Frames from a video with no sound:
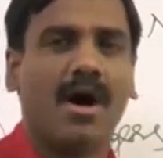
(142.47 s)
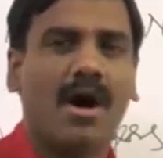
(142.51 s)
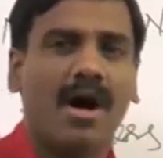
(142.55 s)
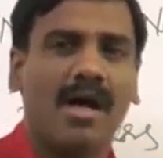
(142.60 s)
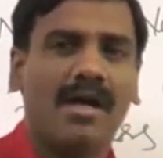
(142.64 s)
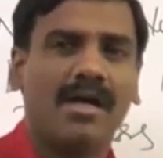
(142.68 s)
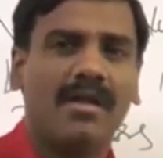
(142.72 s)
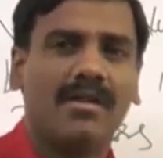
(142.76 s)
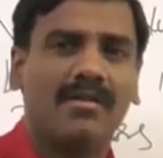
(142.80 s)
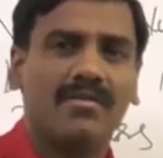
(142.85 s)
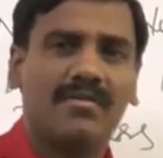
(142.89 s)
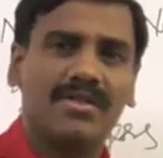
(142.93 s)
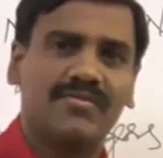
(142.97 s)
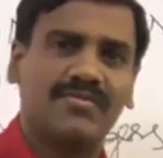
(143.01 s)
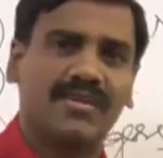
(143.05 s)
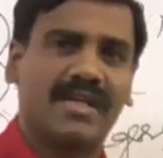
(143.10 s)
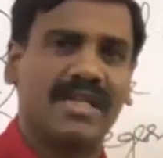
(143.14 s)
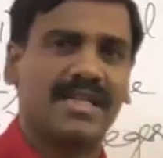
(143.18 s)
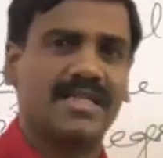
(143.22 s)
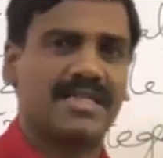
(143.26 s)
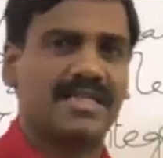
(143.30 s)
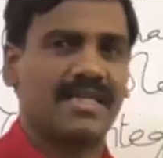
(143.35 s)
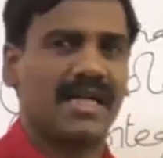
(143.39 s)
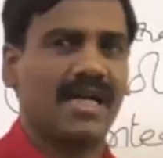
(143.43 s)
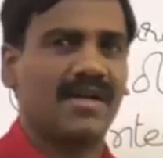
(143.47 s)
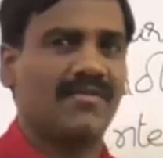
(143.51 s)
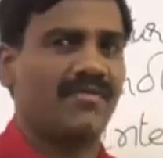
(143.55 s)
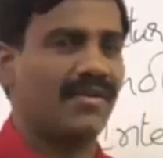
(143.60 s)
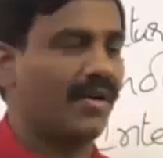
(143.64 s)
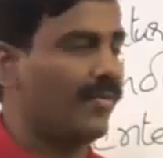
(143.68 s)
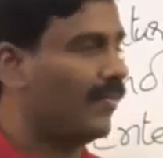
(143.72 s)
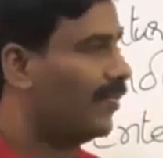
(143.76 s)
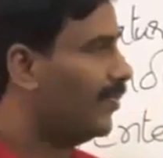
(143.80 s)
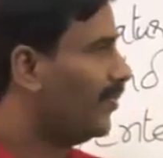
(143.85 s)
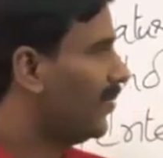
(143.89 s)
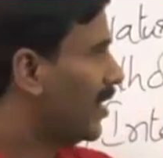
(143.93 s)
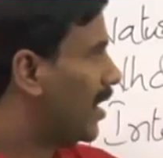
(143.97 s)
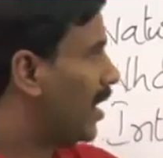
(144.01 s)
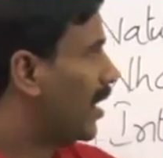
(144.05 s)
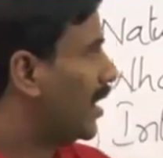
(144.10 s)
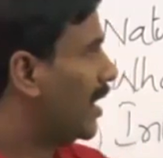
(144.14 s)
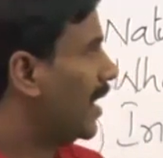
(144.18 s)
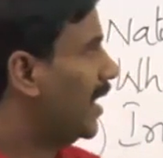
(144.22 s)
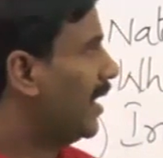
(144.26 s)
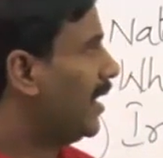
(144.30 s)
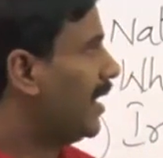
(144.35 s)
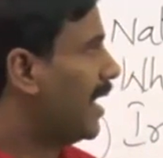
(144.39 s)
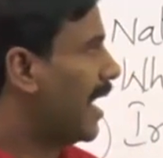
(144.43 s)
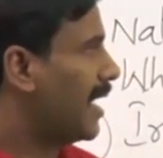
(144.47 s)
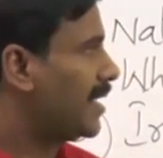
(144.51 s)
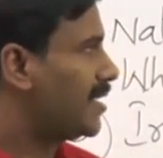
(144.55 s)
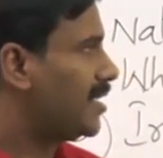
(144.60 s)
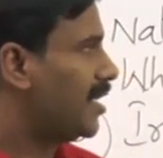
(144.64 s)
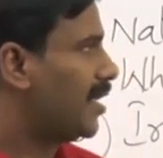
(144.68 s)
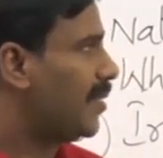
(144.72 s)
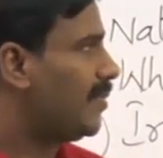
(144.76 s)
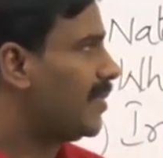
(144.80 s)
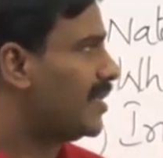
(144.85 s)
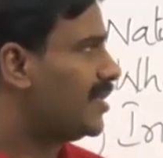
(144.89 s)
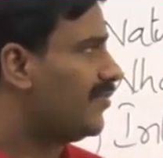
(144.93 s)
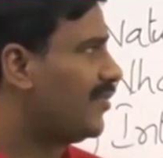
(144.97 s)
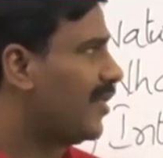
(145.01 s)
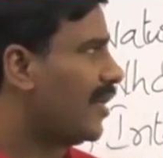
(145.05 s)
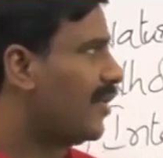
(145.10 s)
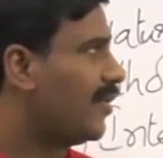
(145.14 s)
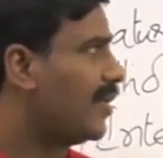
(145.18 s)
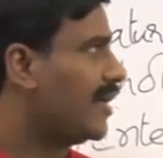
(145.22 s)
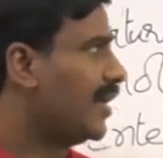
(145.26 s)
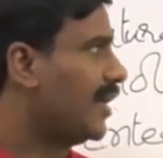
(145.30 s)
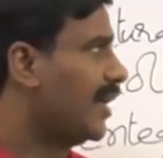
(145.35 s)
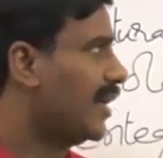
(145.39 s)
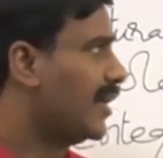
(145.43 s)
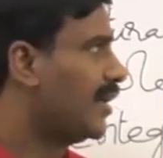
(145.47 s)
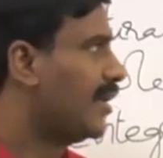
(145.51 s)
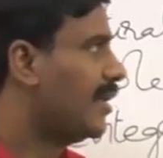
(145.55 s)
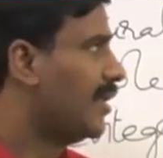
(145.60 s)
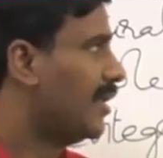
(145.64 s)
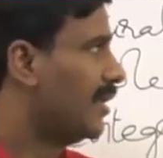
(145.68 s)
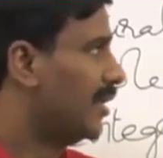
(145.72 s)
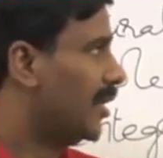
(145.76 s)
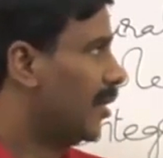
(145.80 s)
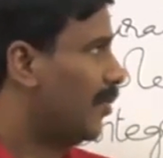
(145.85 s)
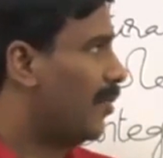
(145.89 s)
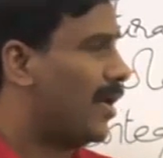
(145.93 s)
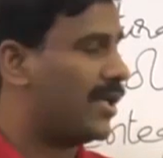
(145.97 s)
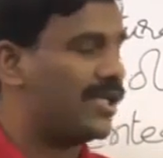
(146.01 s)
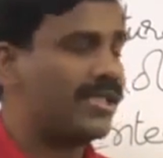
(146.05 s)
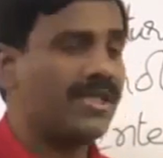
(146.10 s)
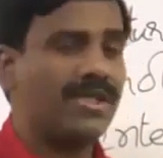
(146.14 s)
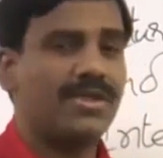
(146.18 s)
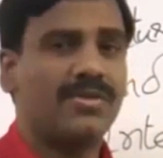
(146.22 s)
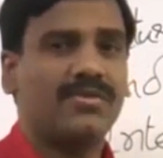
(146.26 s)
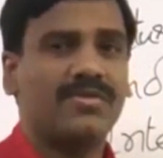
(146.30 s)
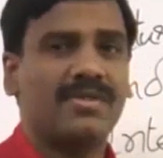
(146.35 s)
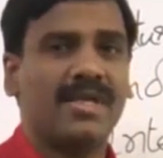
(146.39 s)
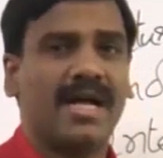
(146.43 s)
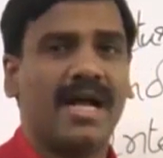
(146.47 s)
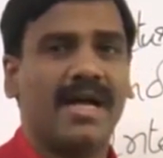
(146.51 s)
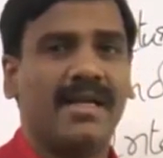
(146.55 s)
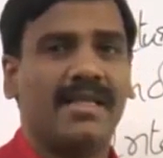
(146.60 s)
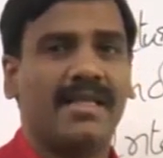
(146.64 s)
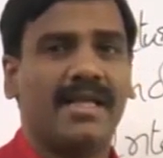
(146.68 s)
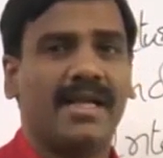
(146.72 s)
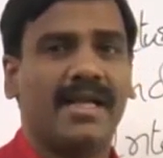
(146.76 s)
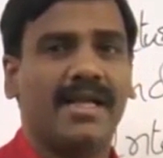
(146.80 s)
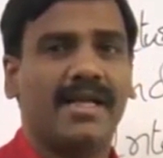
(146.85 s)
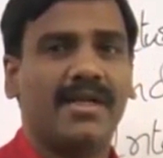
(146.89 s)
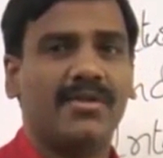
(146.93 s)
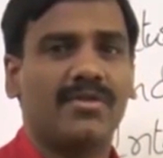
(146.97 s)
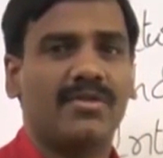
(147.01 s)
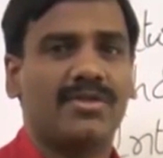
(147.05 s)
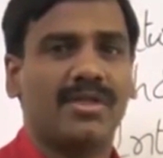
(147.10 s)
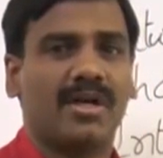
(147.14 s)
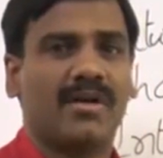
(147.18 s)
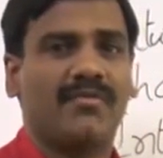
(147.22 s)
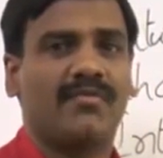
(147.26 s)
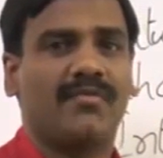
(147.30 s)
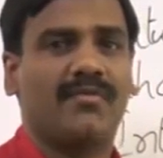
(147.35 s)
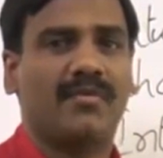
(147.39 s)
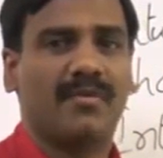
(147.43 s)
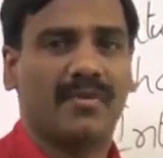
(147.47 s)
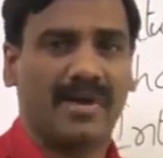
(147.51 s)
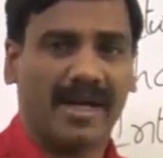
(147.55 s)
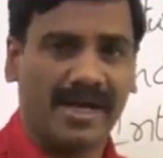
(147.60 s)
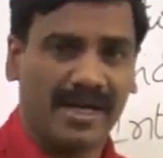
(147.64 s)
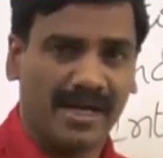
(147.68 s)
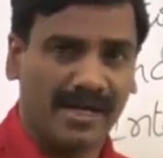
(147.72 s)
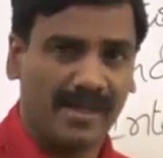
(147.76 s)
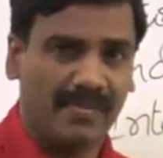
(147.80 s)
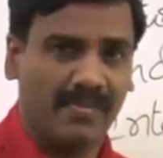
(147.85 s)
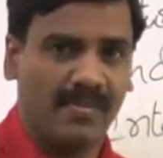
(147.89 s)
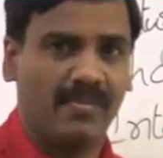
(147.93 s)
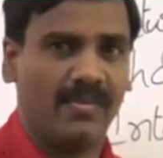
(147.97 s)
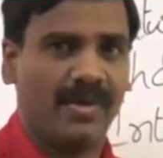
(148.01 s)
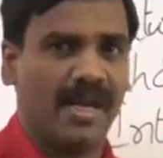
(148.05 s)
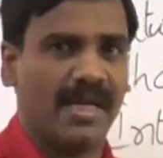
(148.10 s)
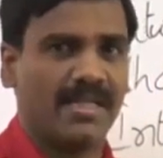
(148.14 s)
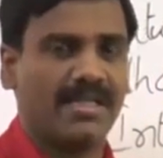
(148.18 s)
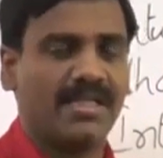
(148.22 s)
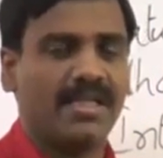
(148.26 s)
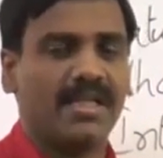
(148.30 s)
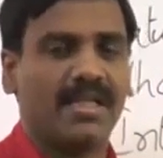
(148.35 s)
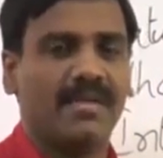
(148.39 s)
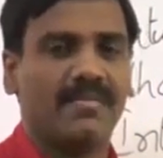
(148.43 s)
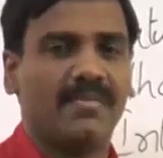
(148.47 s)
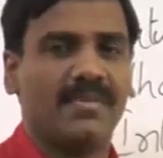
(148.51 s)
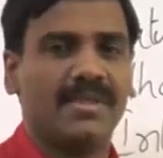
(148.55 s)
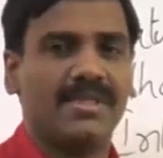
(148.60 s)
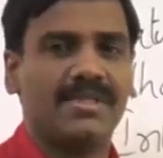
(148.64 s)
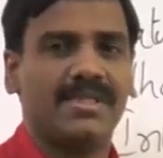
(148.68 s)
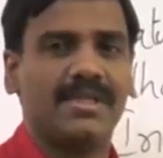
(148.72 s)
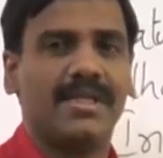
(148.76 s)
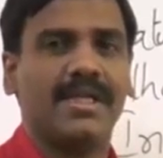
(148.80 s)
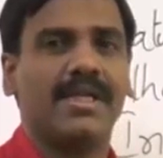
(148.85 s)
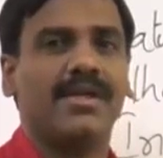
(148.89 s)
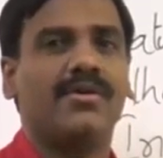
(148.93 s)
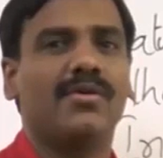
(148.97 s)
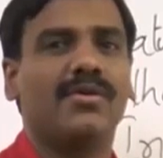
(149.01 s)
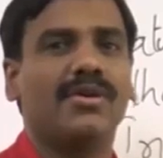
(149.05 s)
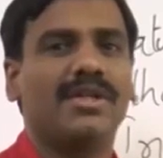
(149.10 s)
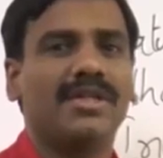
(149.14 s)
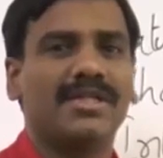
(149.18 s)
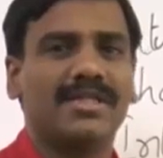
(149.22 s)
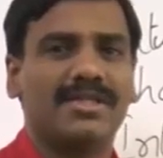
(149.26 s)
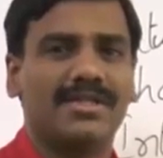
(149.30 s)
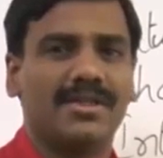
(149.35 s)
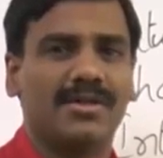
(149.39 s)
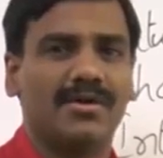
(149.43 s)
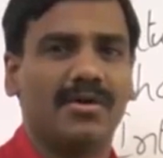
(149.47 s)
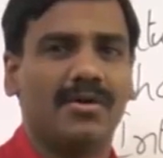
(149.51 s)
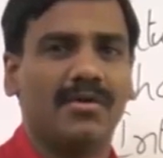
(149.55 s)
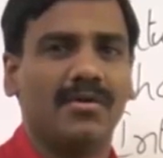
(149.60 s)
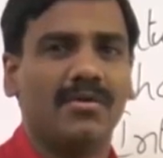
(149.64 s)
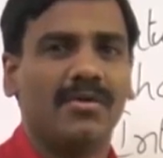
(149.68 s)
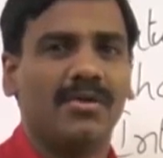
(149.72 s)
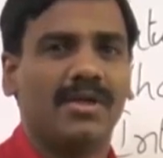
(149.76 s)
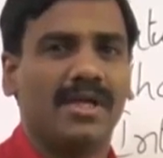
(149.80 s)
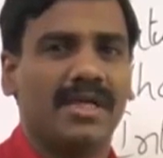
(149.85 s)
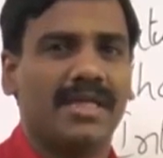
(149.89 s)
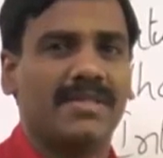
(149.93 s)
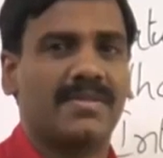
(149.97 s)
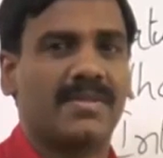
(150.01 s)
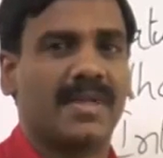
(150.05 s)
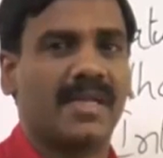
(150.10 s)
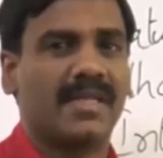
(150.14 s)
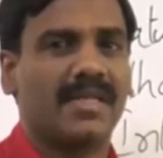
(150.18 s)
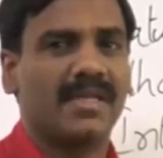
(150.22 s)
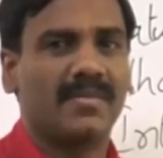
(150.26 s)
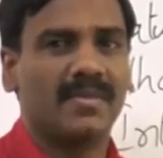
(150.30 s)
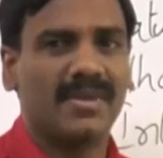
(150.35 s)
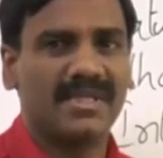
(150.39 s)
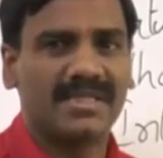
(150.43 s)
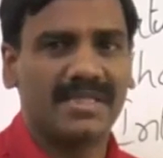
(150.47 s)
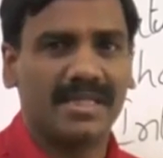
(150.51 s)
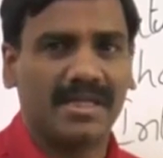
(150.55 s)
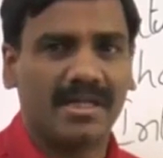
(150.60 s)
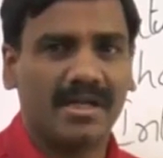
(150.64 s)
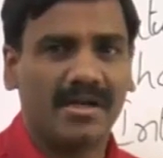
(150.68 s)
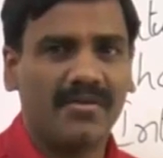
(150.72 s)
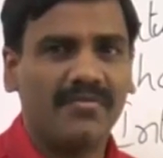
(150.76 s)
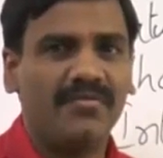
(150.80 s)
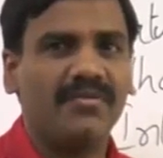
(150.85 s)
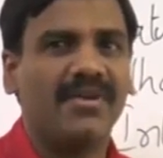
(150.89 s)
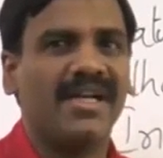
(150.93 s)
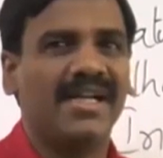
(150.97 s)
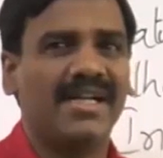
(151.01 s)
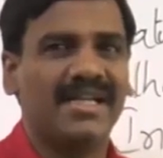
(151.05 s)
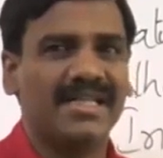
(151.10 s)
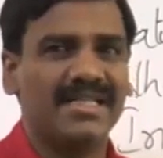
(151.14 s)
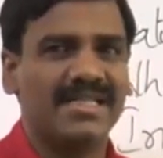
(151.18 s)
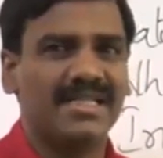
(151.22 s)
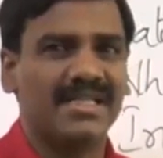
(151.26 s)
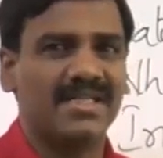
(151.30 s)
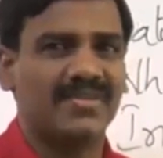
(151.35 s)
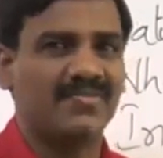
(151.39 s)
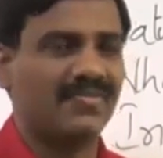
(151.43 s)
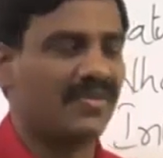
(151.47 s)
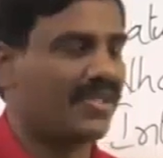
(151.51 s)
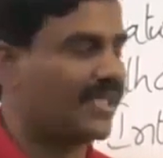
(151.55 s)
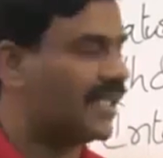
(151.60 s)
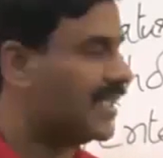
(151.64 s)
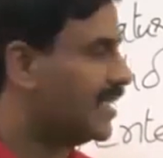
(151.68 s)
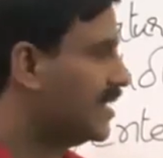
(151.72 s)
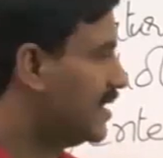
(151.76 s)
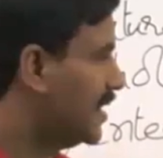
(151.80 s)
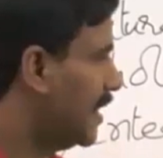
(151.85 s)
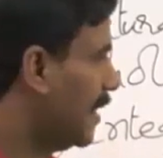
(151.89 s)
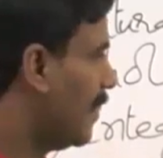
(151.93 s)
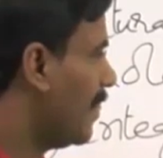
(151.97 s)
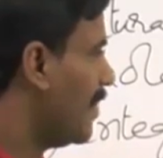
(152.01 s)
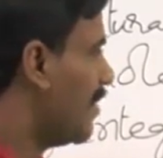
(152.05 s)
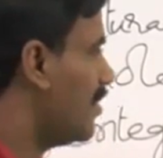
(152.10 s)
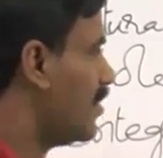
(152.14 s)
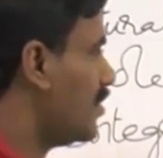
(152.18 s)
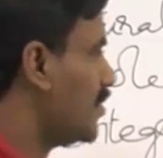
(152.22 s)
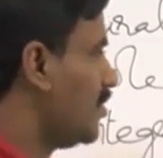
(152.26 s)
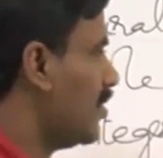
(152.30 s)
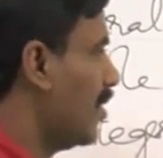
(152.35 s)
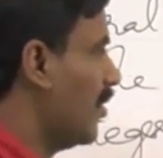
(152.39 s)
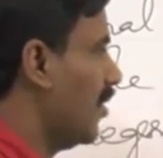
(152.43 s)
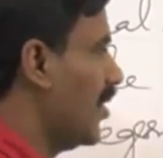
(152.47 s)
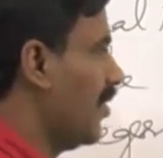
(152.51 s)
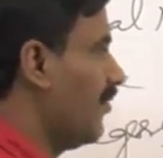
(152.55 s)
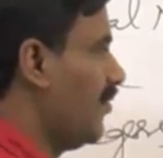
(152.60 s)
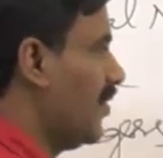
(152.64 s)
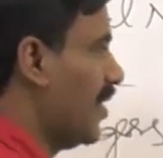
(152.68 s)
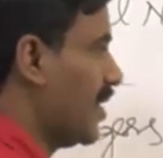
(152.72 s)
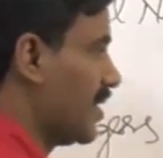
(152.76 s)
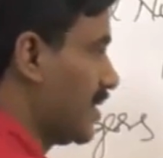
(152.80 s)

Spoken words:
Or in other words, we can start from in natural numbers. If you are looking at the positives and the negatives of in natural numbers, including 0, is nothing but set of integers, we can say. So if you